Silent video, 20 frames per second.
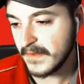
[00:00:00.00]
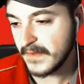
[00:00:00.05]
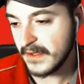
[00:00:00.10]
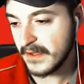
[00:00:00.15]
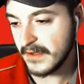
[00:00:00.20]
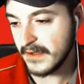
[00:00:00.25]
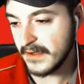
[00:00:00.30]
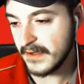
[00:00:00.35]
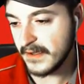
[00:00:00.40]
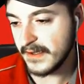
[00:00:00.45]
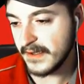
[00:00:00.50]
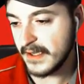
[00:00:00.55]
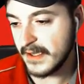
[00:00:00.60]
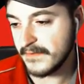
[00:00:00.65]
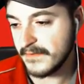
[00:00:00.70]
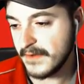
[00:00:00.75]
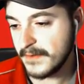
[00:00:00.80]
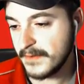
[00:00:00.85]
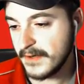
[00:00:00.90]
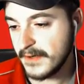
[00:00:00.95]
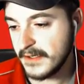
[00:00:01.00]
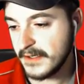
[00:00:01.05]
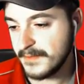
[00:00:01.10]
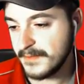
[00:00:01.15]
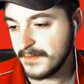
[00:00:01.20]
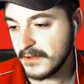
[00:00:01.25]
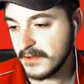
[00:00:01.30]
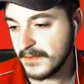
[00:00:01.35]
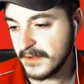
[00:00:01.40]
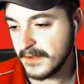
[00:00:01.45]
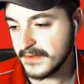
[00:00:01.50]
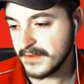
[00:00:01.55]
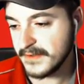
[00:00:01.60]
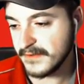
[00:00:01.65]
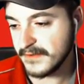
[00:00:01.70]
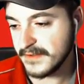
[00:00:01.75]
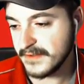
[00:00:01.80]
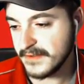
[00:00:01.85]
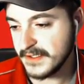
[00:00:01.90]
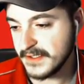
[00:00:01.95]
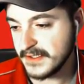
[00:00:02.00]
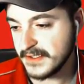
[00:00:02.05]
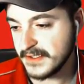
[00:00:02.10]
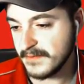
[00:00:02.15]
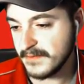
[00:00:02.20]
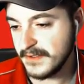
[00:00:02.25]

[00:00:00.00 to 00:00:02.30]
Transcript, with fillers: I have upgraded your Pokemon storage system.